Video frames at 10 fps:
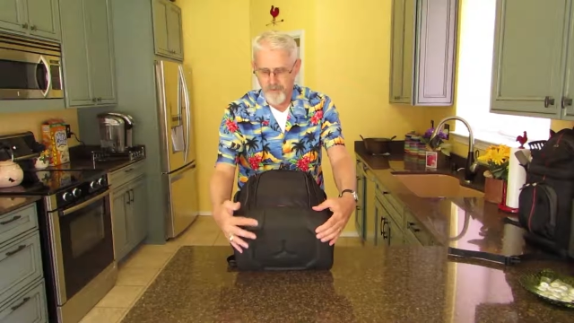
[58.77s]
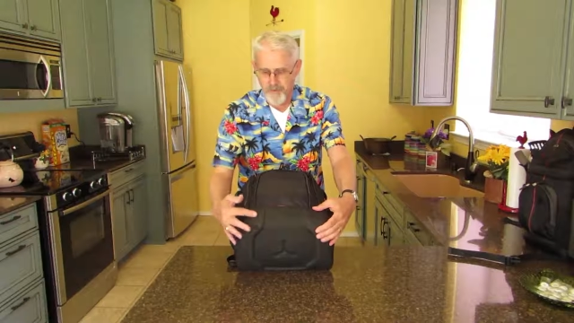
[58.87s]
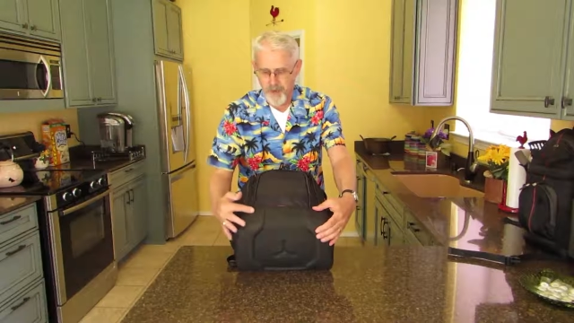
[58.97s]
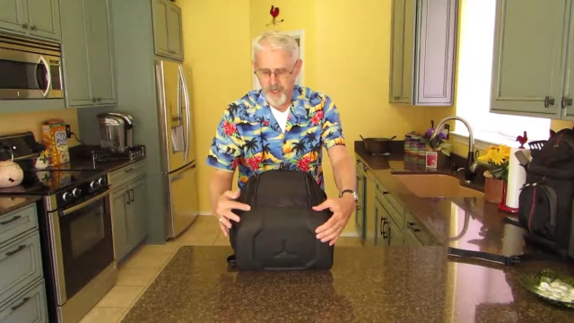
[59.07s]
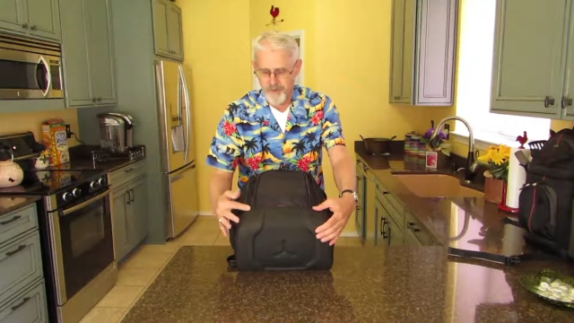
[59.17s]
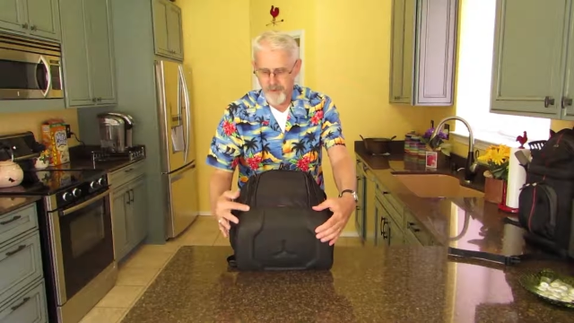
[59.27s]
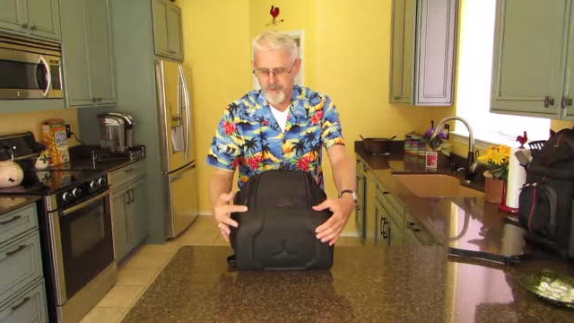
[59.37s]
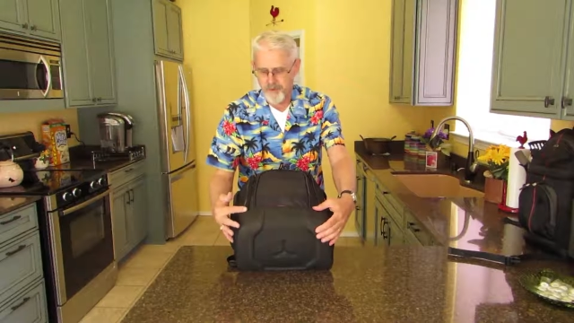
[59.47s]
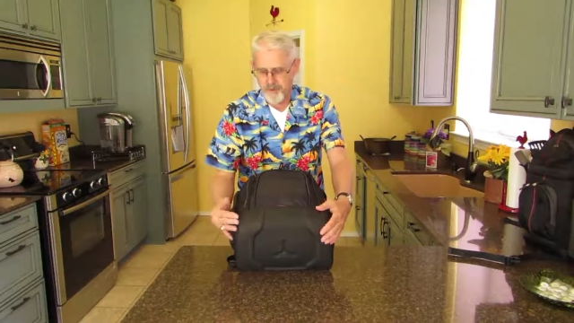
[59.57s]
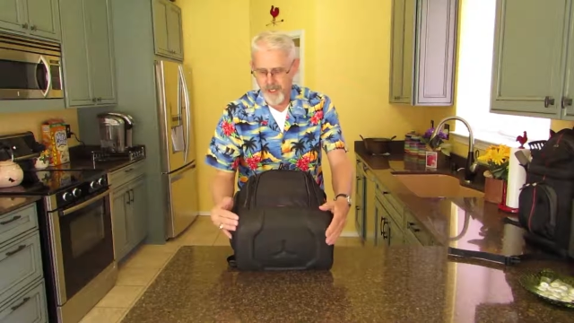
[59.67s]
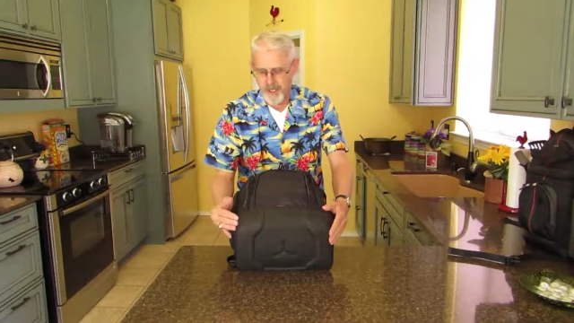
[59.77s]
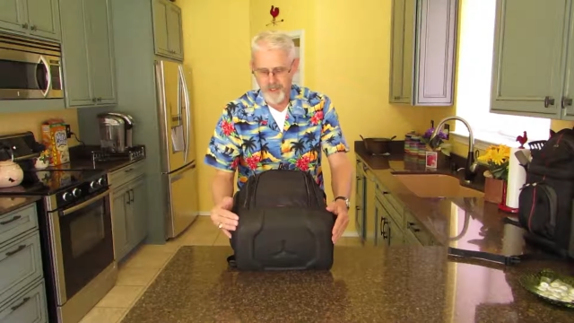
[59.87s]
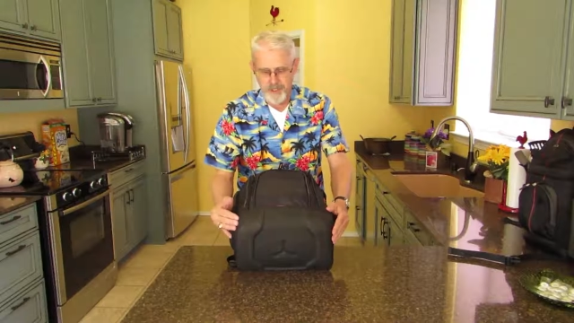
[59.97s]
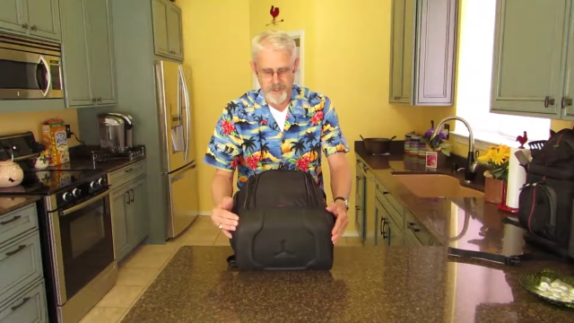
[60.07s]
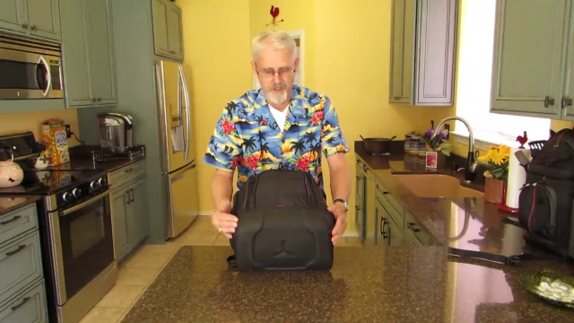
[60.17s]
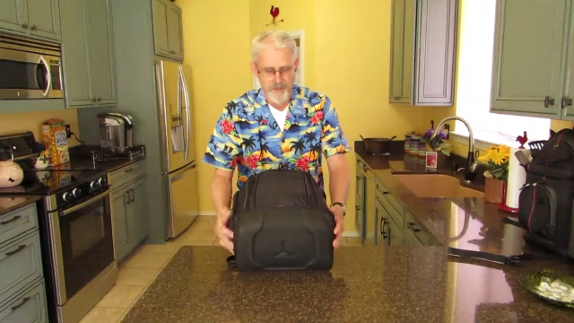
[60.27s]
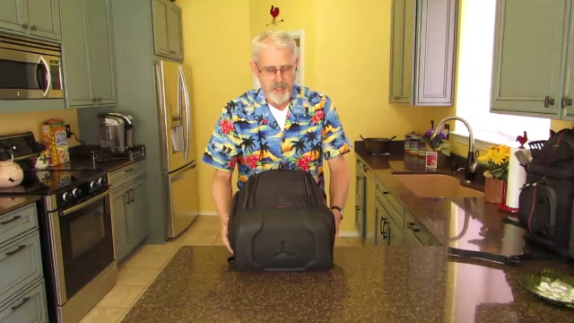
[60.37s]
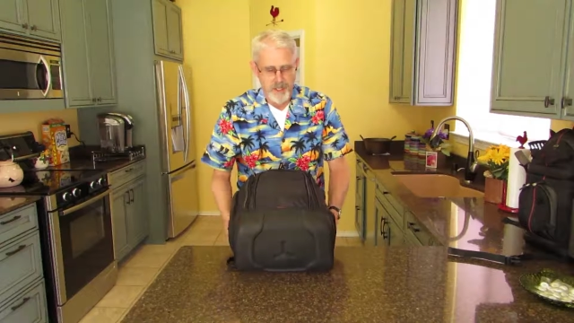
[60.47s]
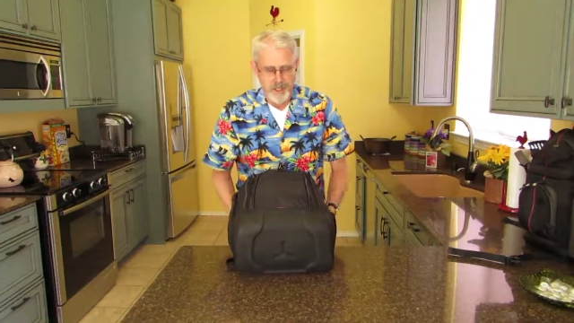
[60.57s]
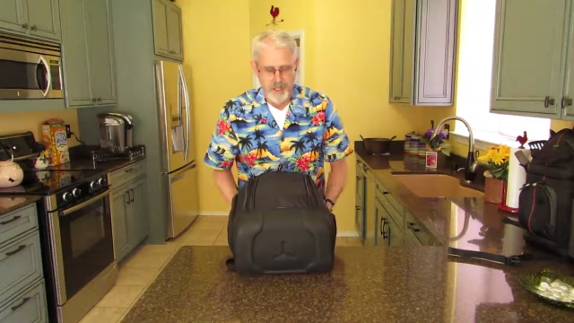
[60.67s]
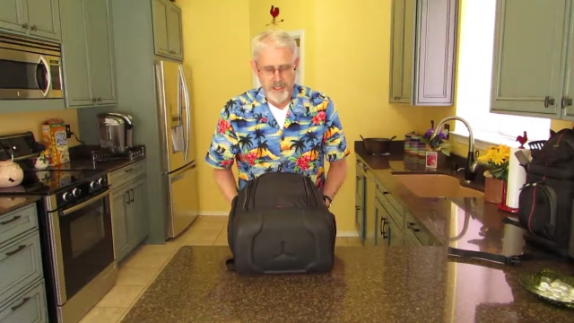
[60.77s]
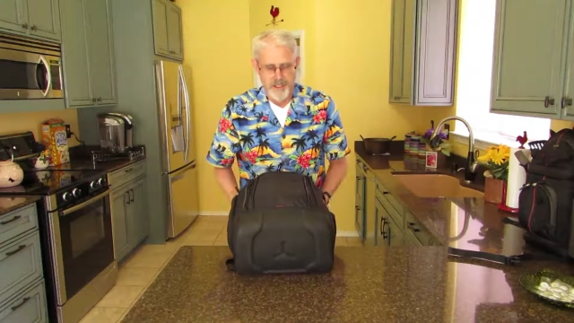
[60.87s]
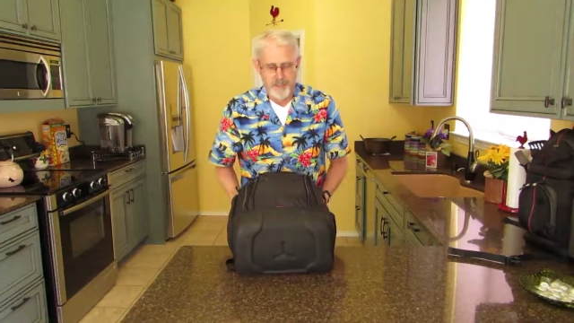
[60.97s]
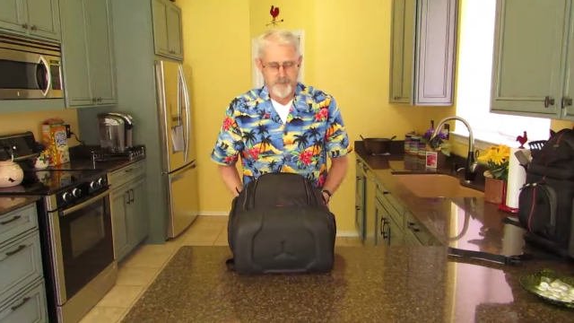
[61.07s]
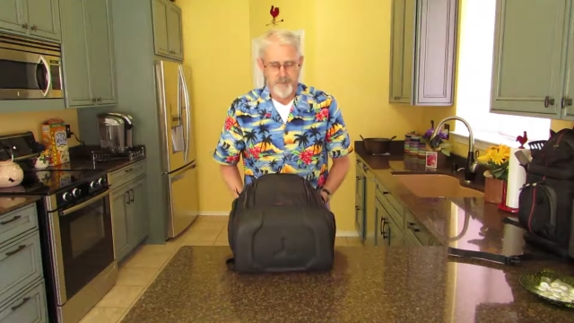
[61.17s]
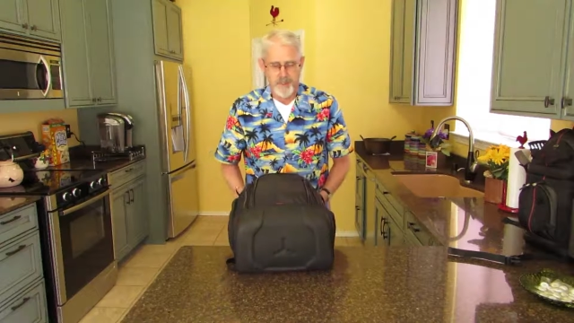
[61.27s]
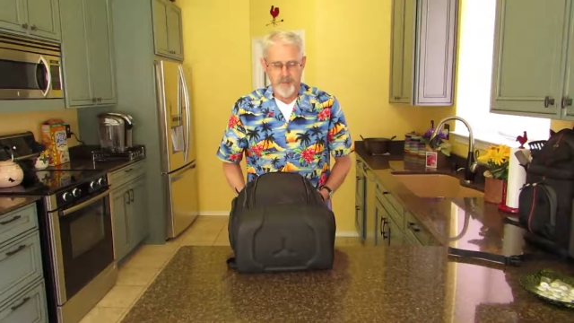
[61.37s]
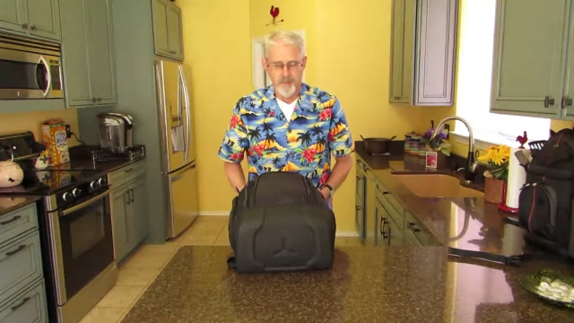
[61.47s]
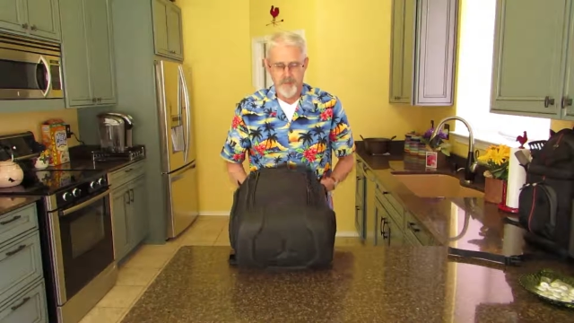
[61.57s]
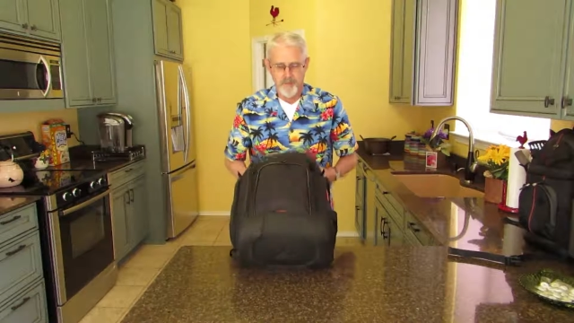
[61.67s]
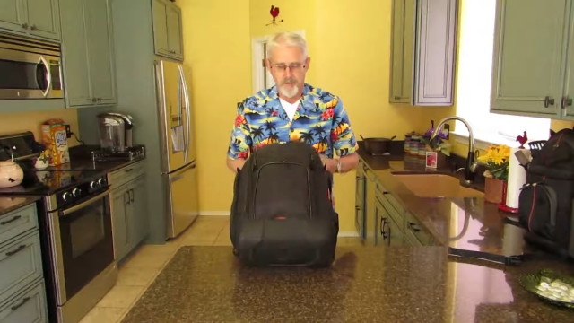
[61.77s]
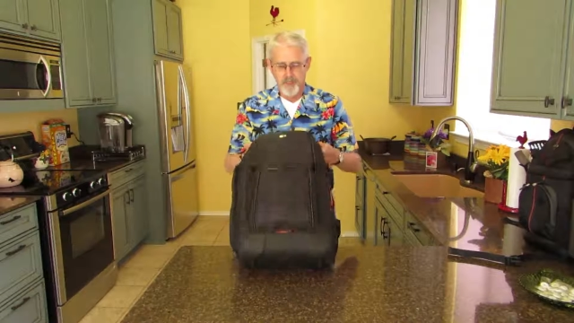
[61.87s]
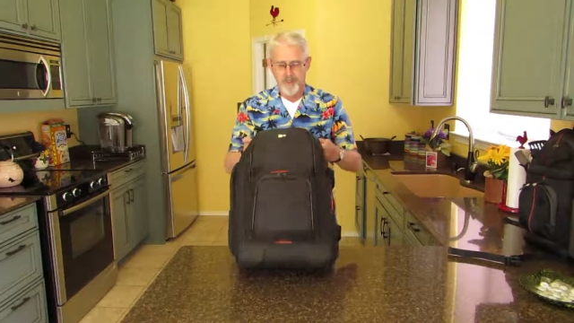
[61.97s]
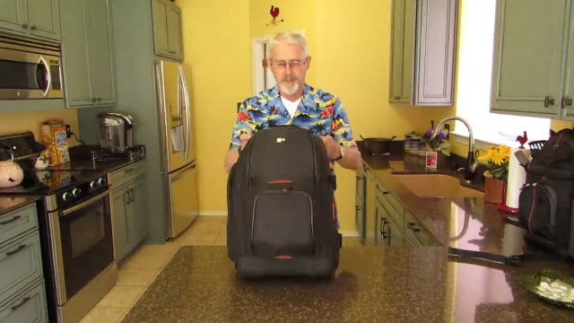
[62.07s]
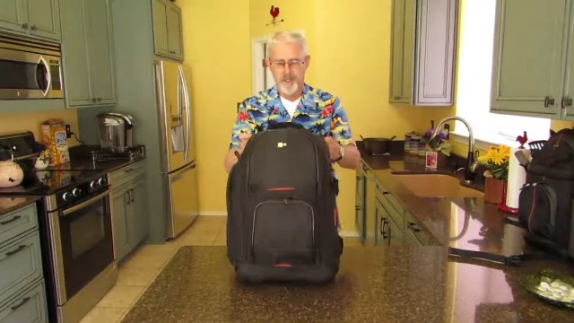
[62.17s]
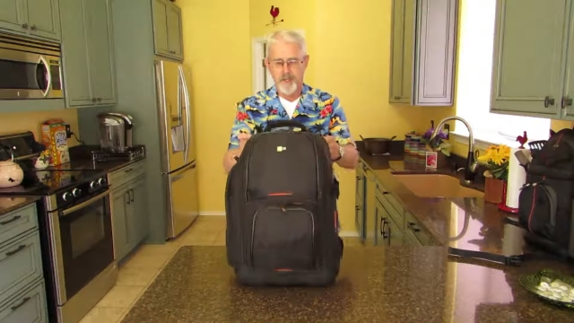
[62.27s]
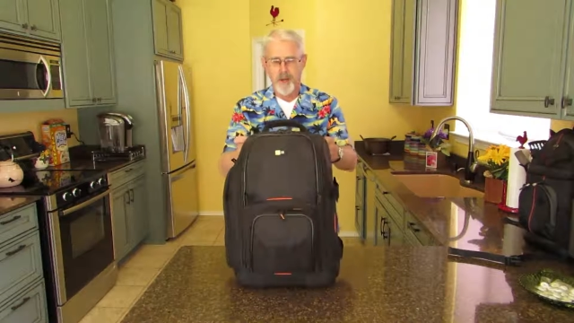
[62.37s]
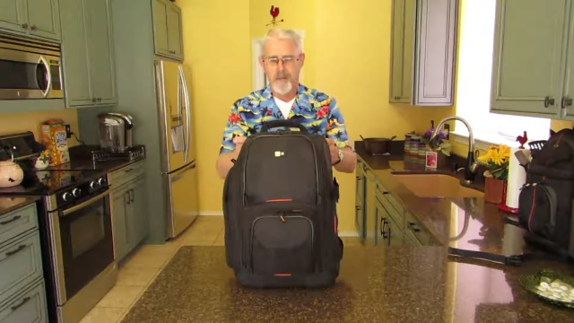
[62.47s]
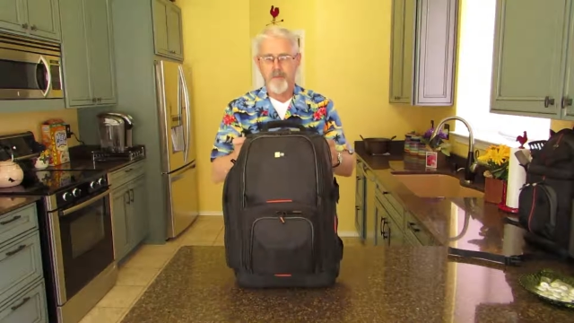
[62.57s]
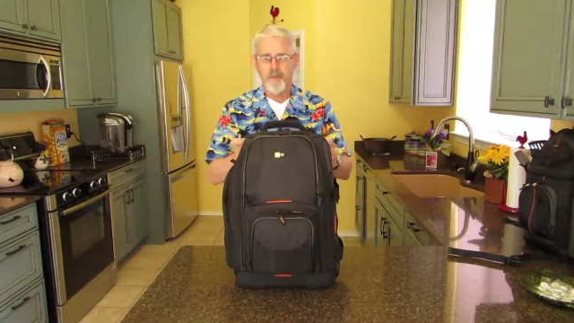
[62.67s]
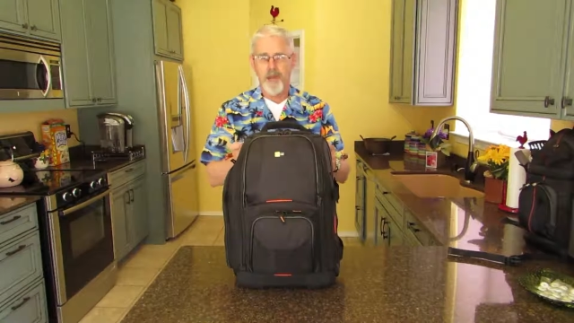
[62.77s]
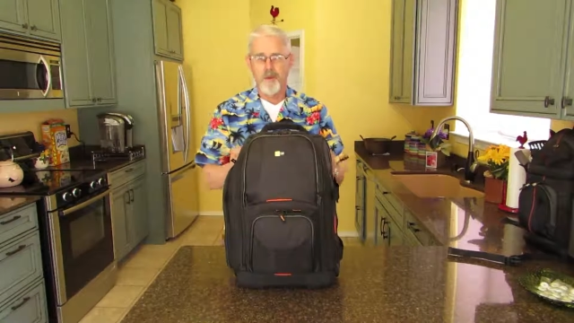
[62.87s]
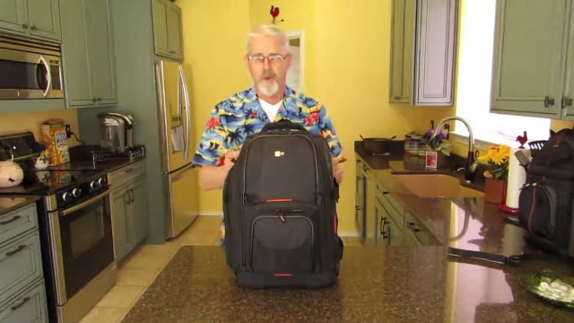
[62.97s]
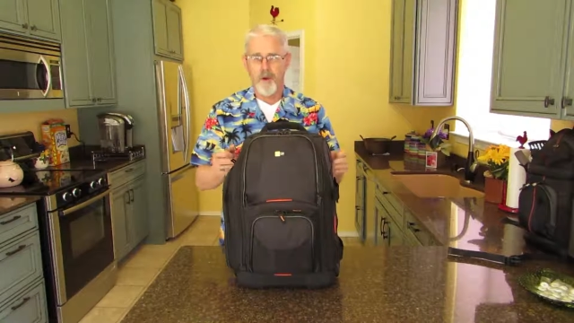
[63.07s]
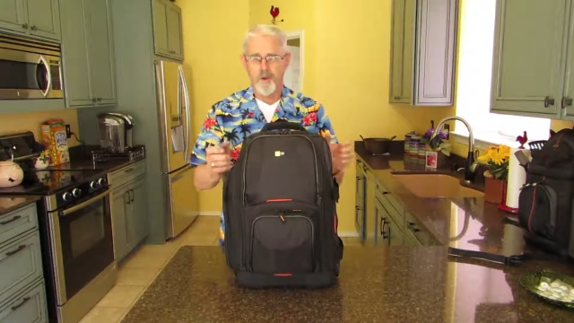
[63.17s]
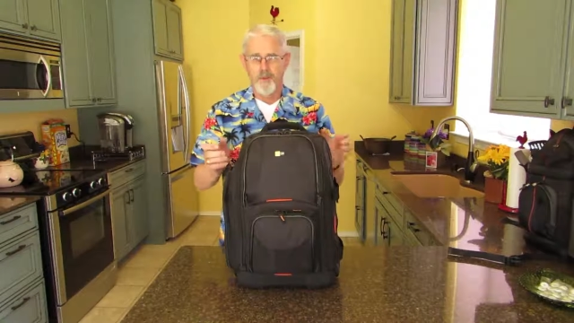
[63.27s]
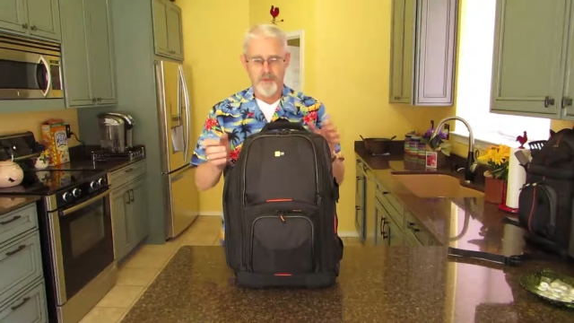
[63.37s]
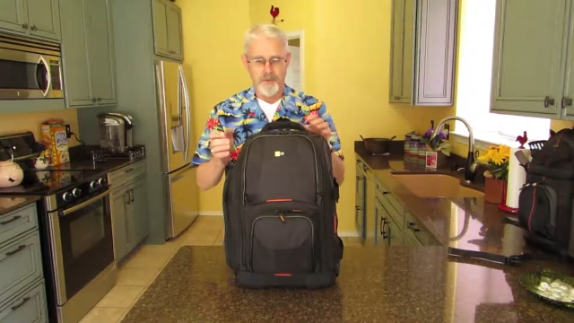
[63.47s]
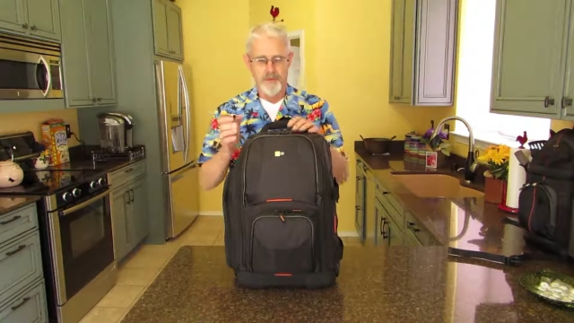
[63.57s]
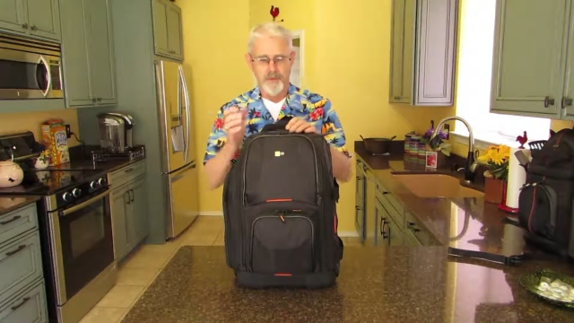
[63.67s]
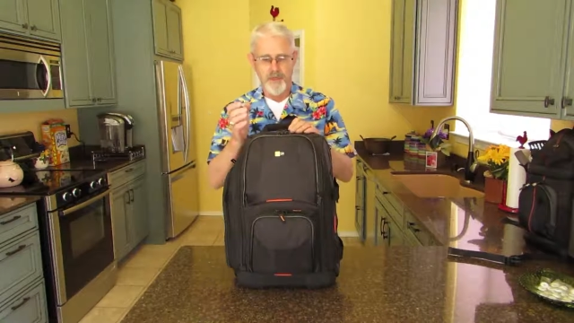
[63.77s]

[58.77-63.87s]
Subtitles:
the bottom up the sides here, and it makes the bottom of the bag waterproof